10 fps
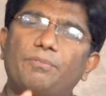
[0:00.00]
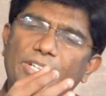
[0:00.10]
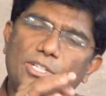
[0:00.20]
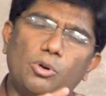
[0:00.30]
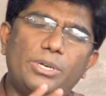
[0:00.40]

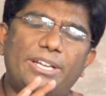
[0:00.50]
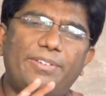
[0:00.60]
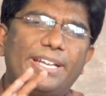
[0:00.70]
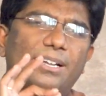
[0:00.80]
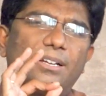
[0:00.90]
without
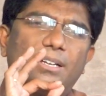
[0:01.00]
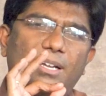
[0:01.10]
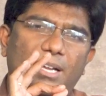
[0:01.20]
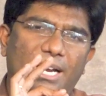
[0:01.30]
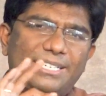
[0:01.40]
giving
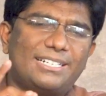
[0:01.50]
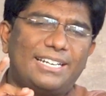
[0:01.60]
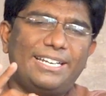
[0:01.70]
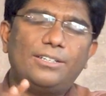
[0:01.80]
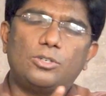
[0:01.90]

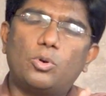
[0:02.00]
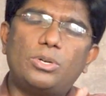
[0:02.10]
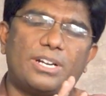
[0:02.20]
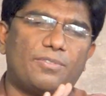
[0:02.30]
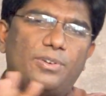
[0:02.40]
adrenaline,
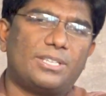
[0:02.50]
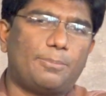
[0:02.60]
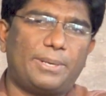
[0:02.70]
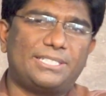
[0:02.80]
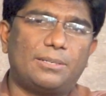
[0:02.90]
don't refer the
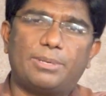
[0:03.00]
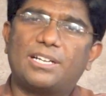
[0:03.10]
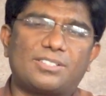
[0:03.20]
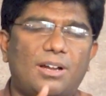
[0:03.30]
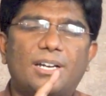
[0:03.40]
patient,
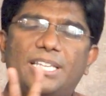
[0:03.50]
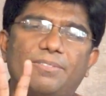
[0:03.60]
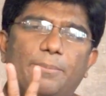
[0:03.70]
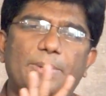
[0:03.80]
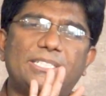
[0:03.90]
because on the
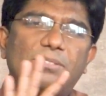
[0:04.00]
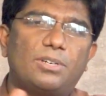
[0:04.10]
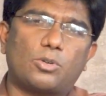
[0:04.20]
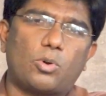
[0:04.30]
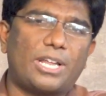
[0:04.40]
way patient
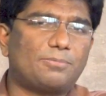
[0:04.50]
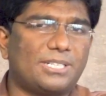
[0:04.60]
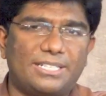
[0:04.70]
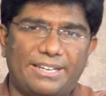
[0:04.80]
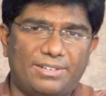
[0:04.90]
will collapse
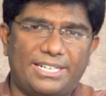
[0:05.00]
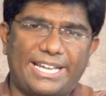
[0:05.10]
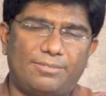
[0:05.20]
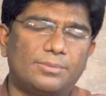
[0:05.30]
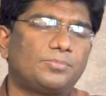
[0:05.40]
and they will die.